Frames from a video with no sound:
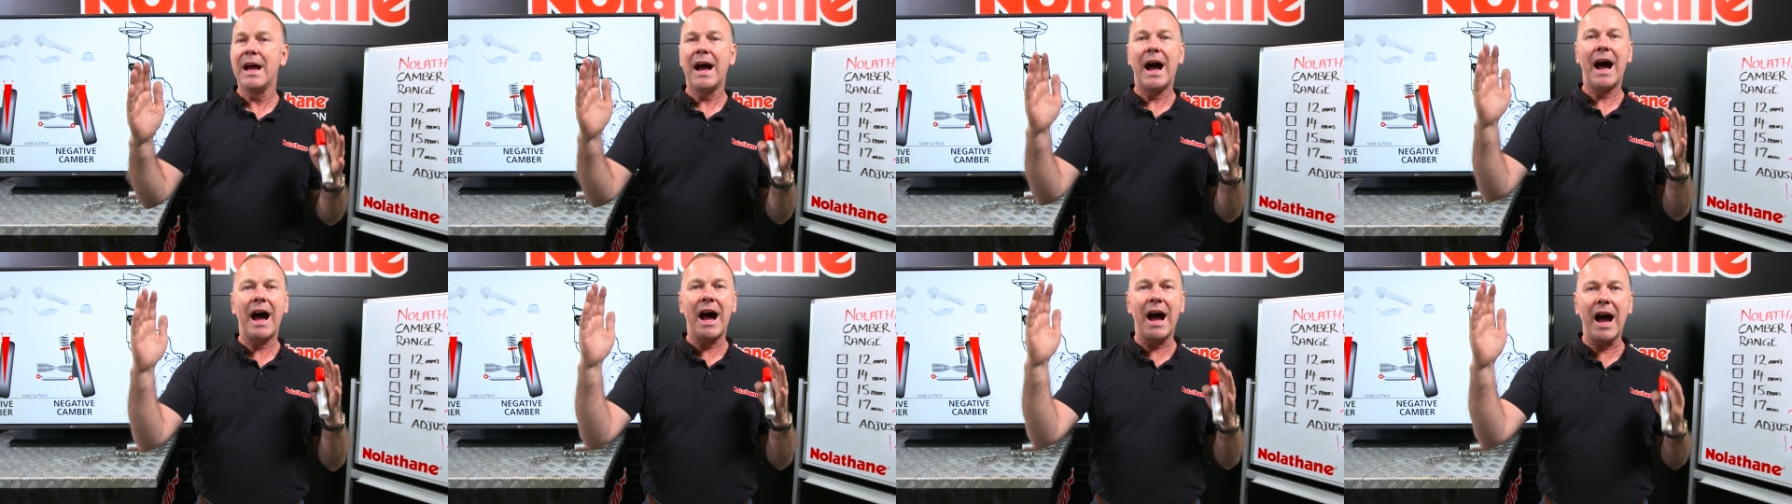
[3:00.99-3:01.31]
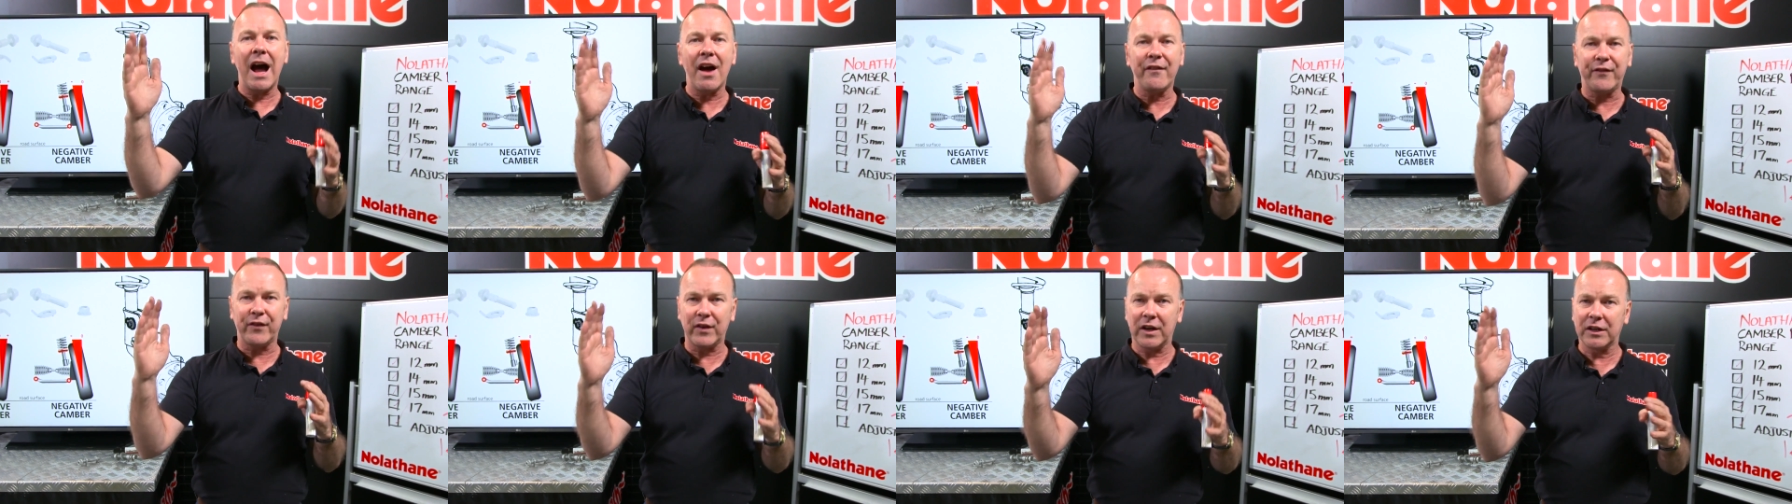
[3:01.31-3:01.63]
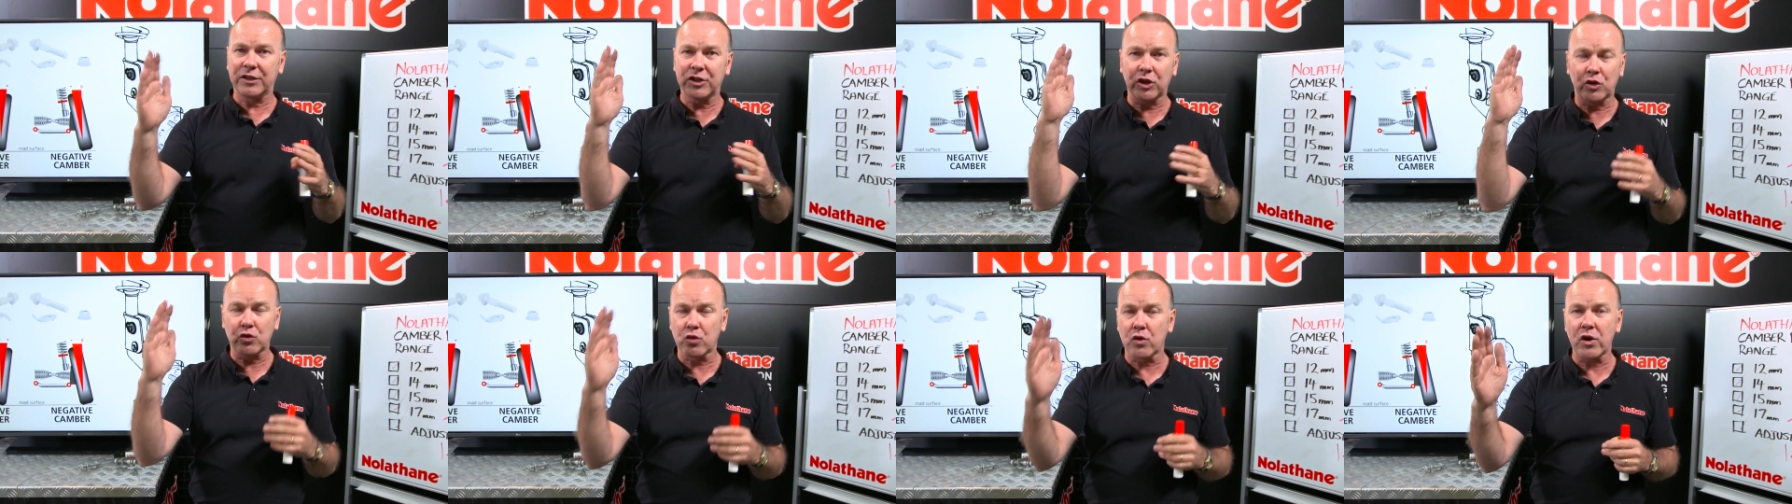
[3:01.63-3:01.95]
half a
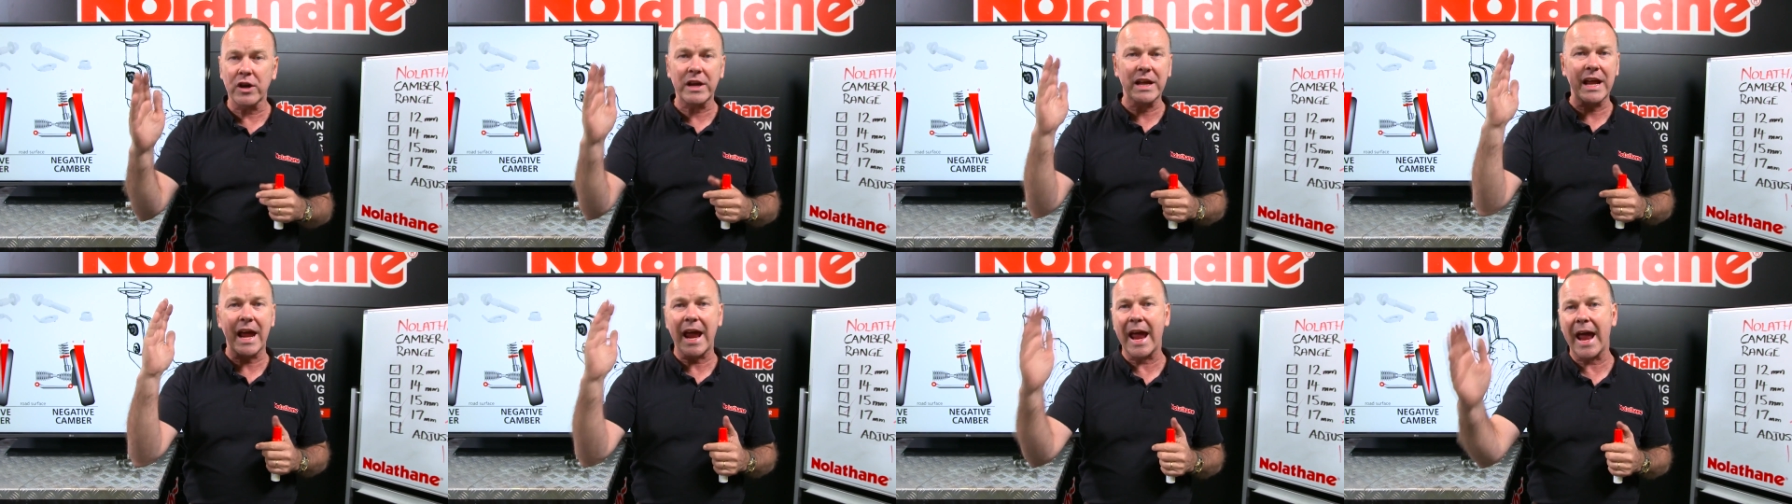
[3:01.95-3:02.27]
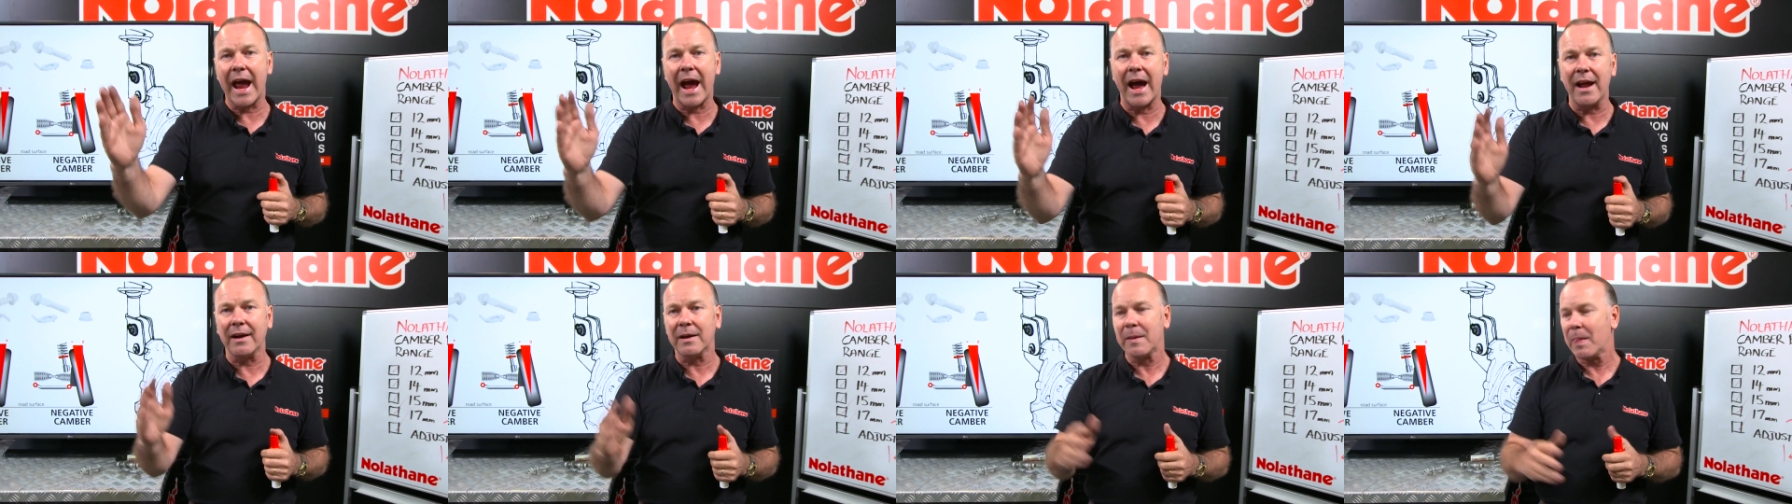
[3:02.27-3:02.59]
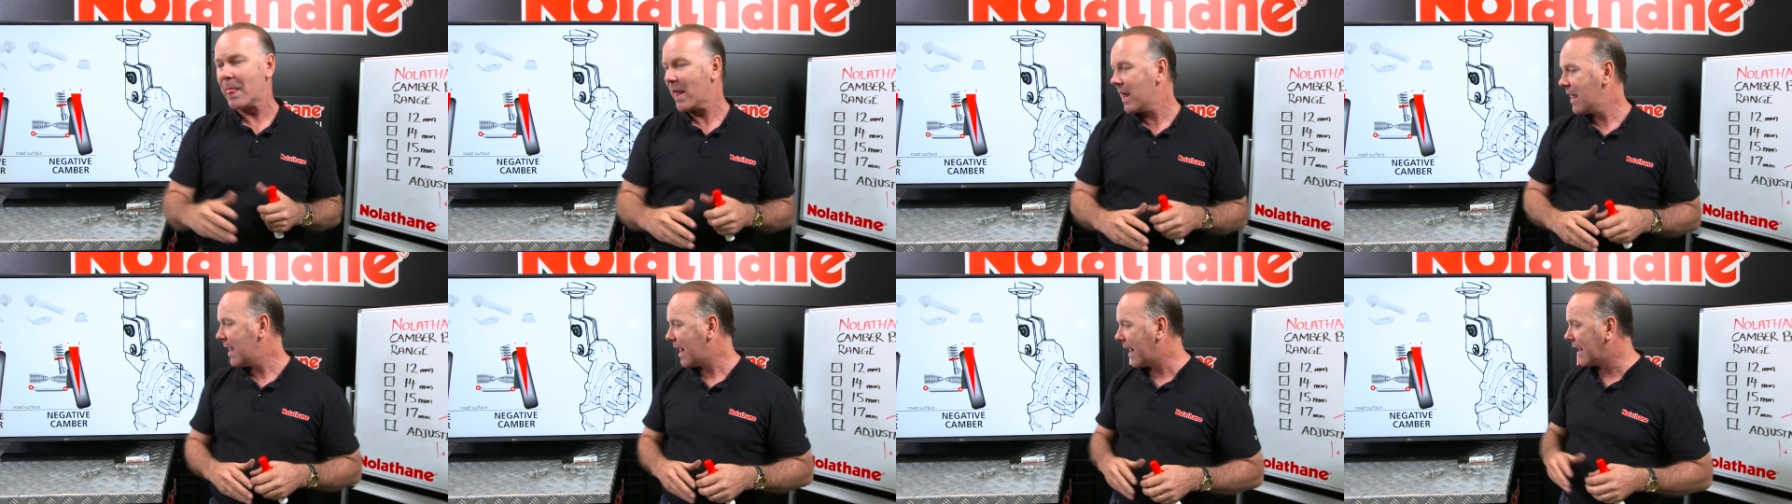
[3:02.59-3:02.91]
degree out
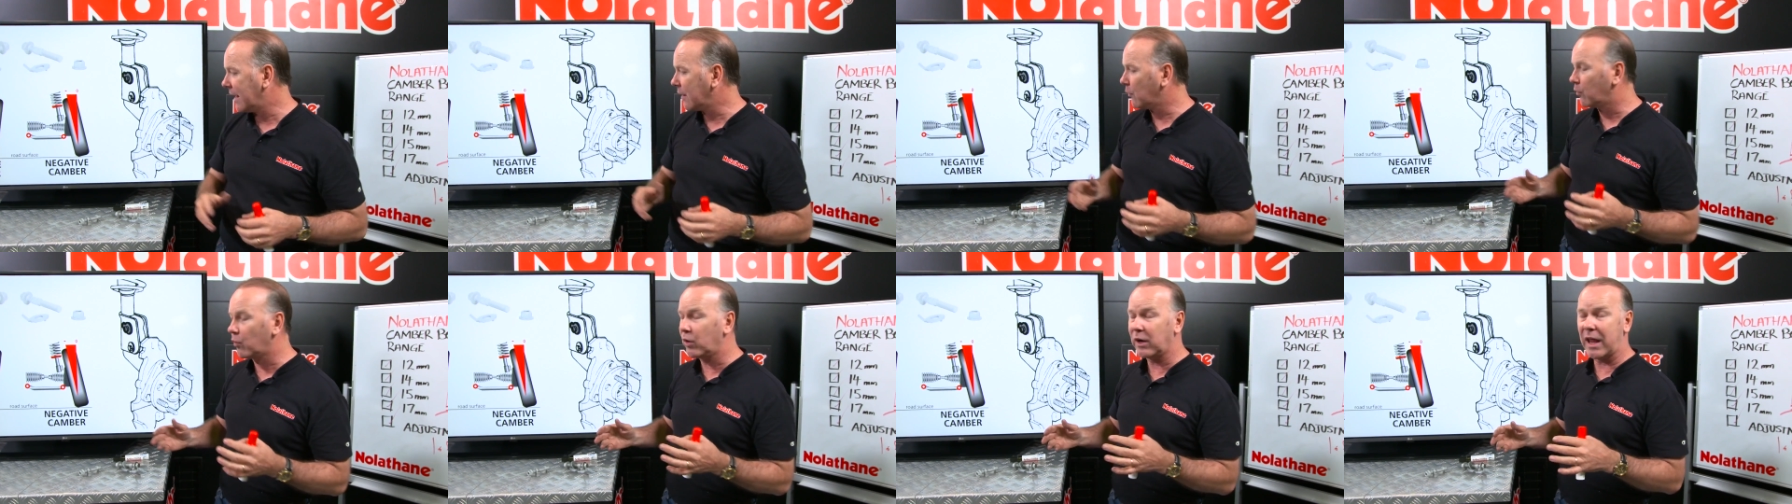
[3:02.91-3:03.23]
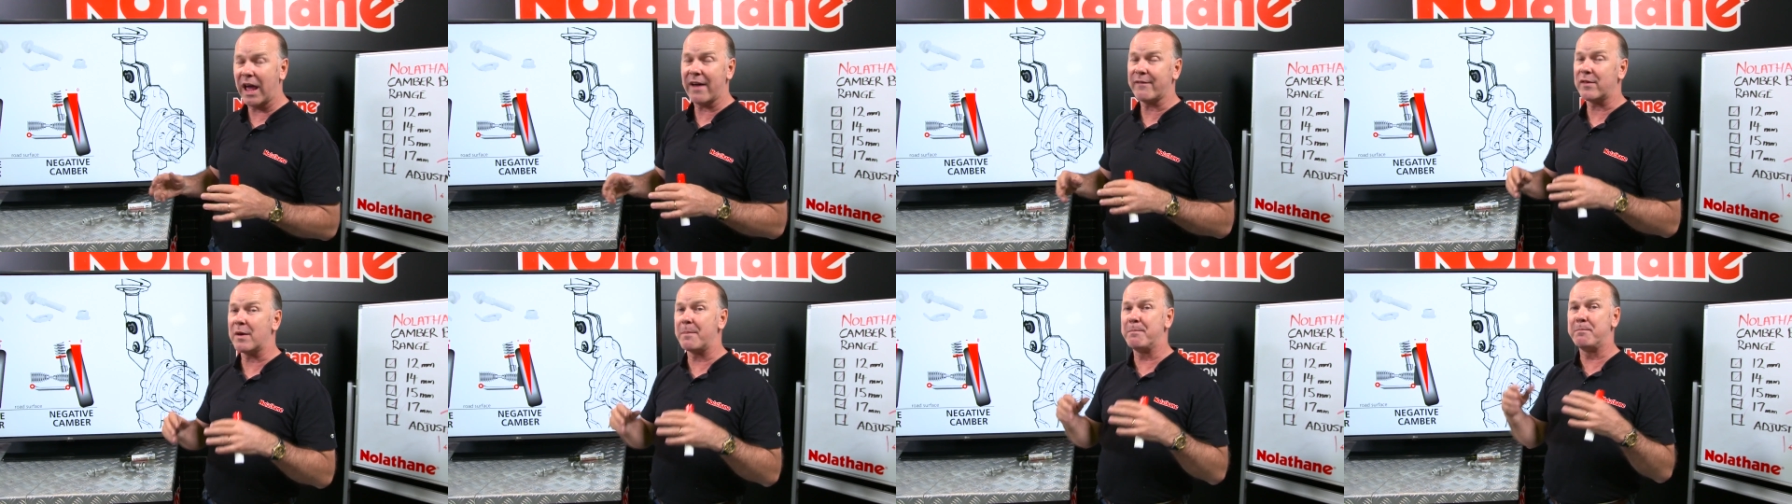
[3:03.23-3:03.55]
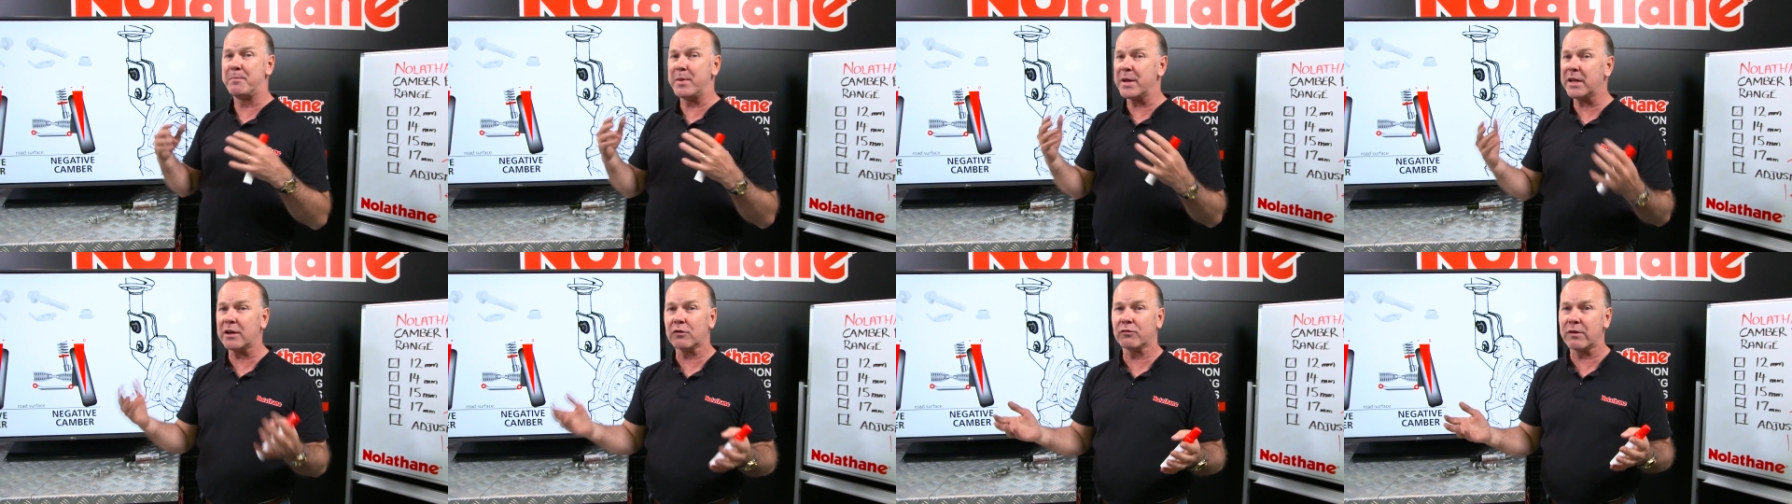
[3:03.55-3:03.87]
and it will have a
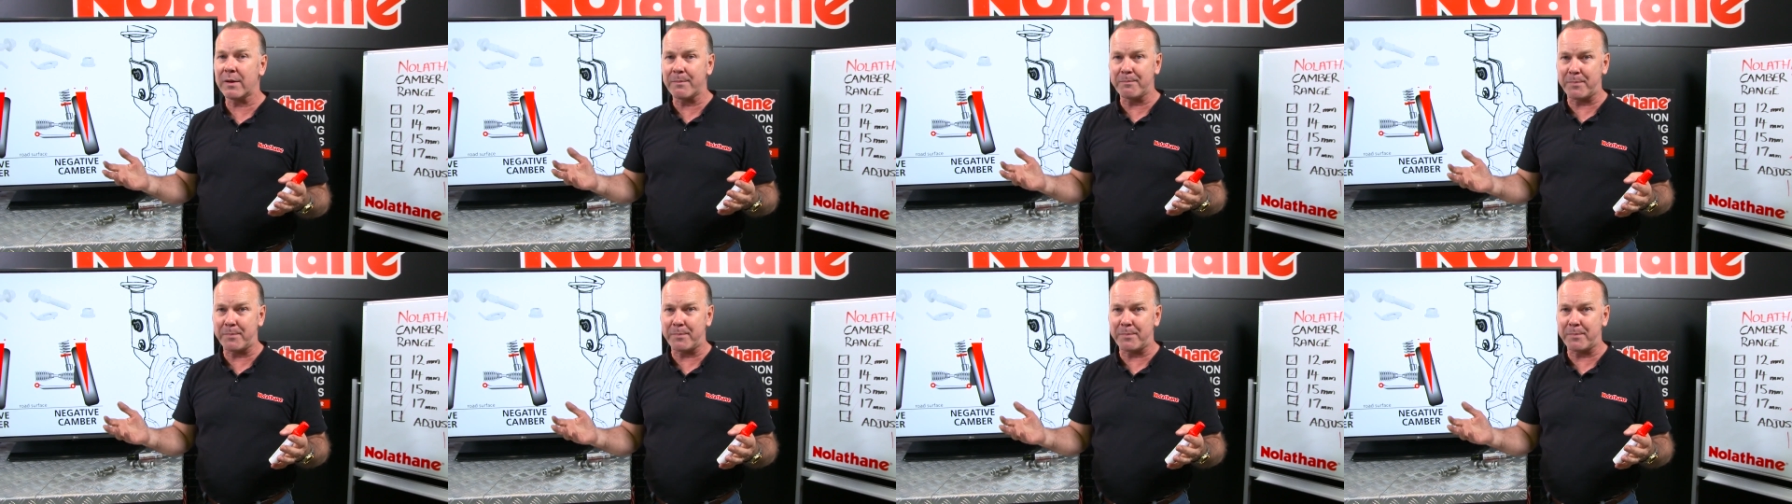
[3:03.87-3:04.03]
bigger